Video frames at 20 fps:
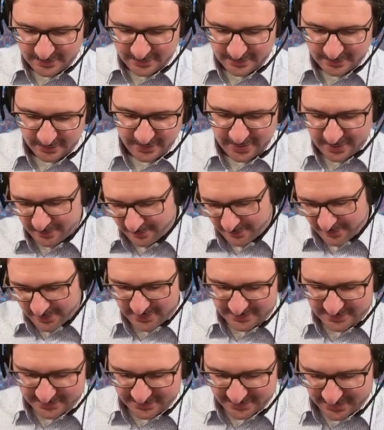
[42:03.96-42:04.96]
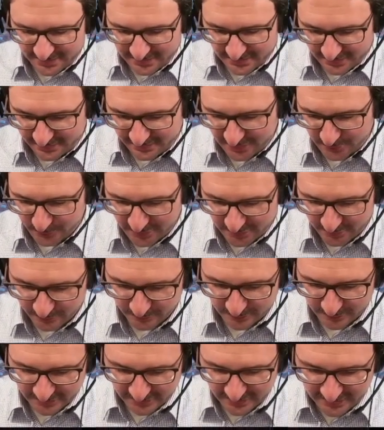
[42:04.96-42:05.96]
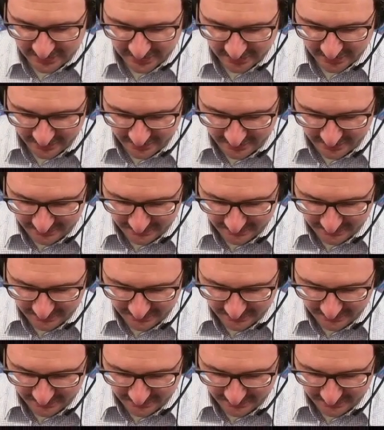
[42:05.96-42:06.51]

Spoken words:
Okay, as I said, nothing will go wrong here.